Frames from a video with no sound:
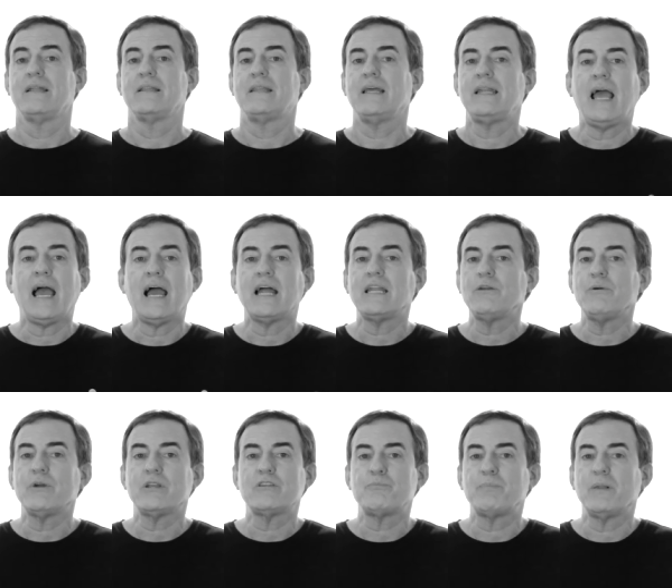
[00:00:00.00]
then how do
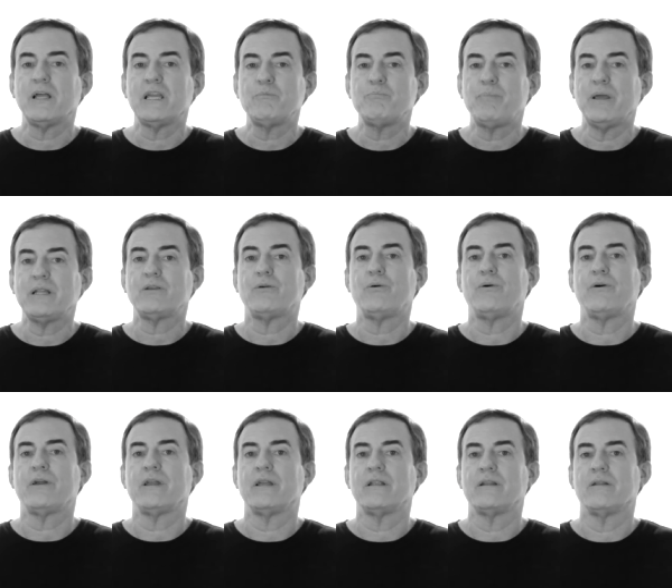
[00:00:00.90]
you explain
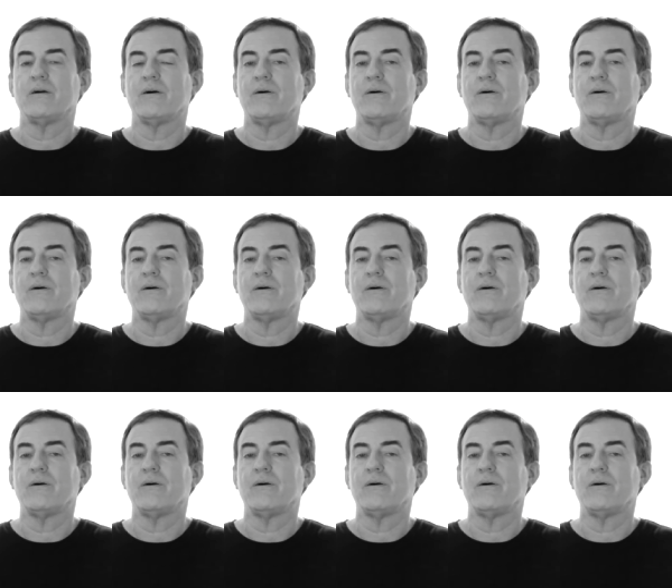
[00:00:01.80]
Bitcoin